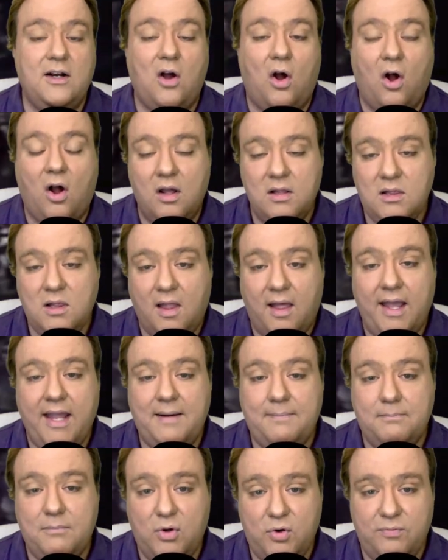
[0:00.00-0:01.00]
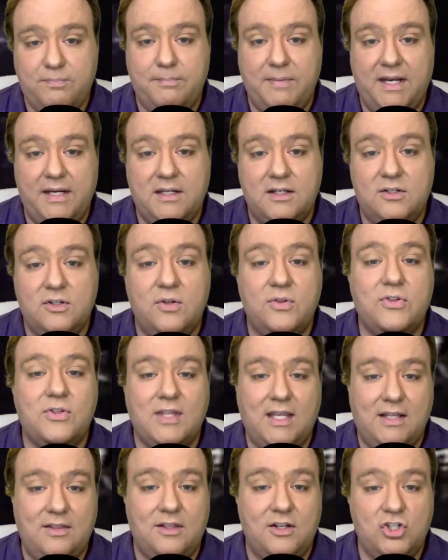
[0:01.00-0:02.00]
online movement to
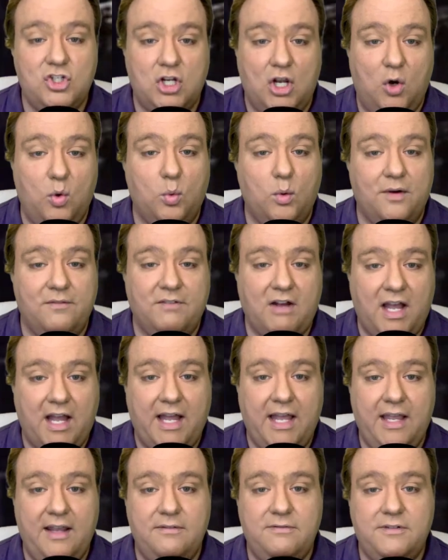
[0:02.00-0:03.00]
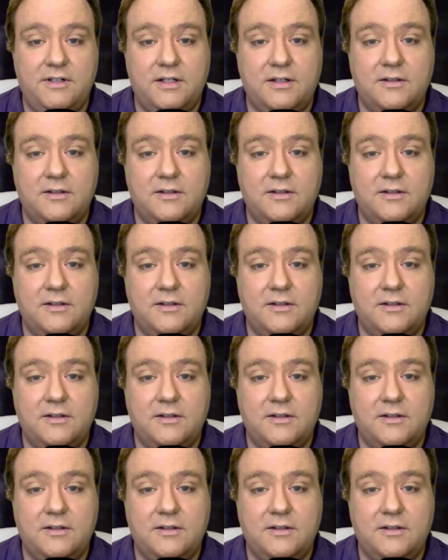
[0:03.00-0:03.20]
see the show revived.